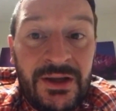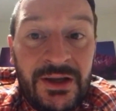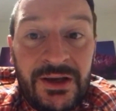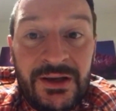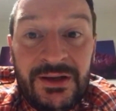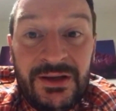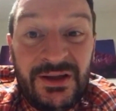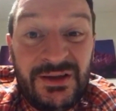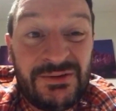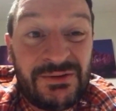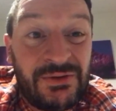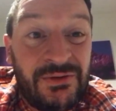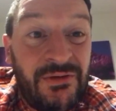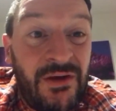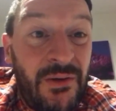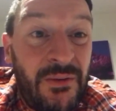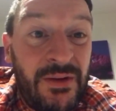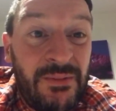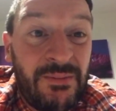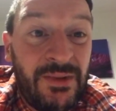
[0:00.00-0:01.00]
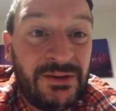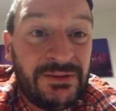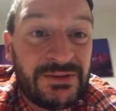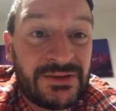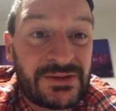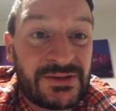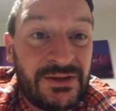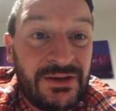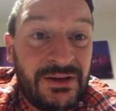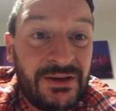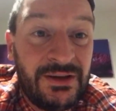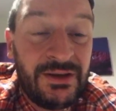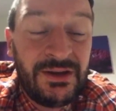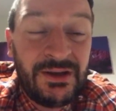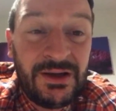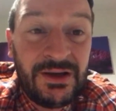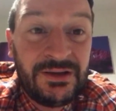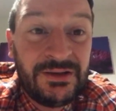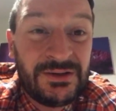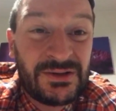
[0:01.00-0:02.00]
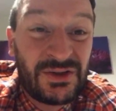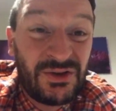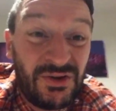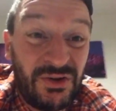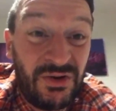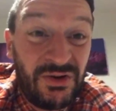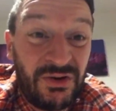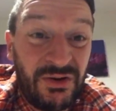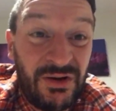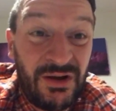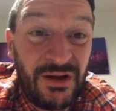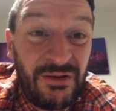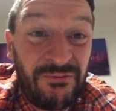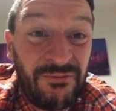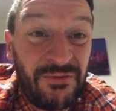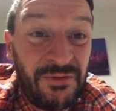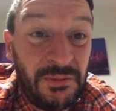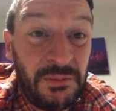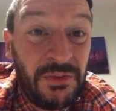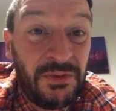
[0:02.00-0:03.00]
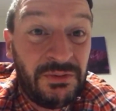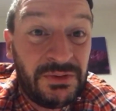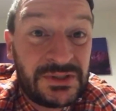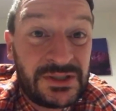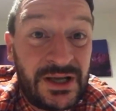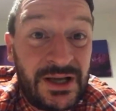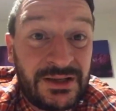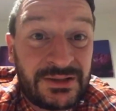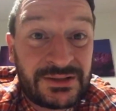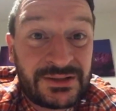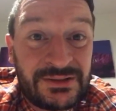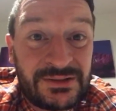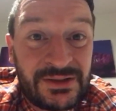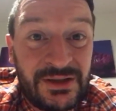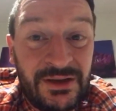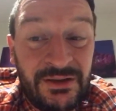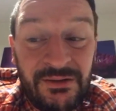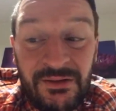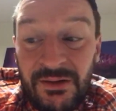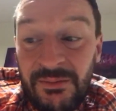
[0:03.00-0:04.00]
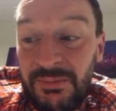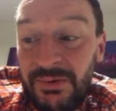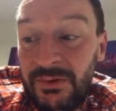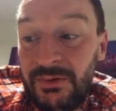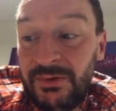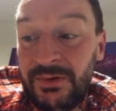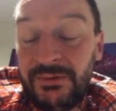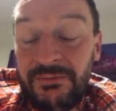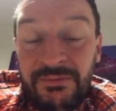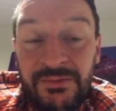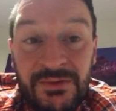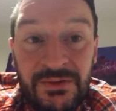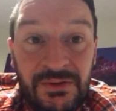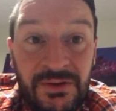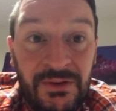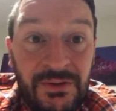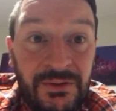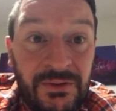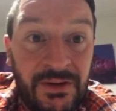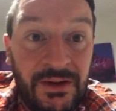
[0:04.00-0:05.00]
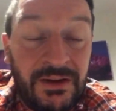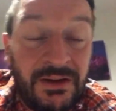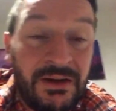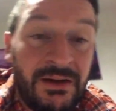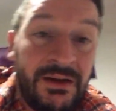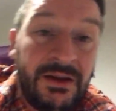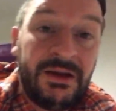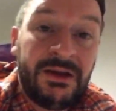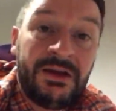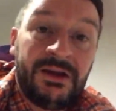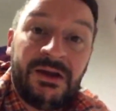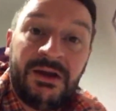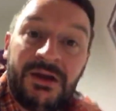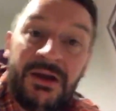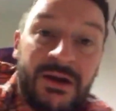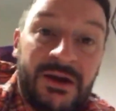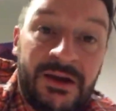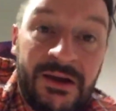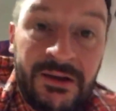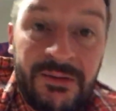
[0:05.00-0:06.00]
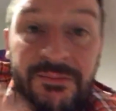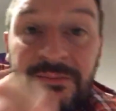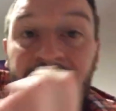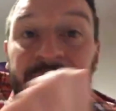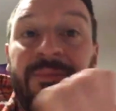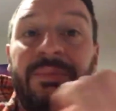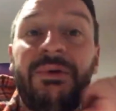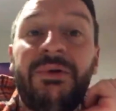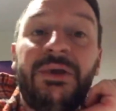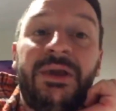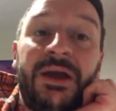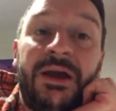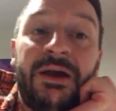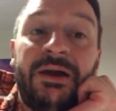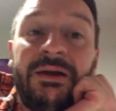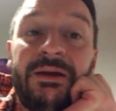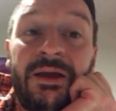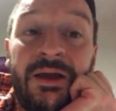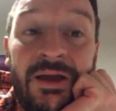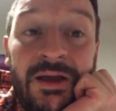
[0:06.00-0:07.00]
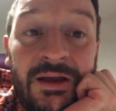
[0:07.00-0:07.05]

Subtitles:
And it is a growing monster, and it's an enviable task. So I applaud him to do that. But yeah,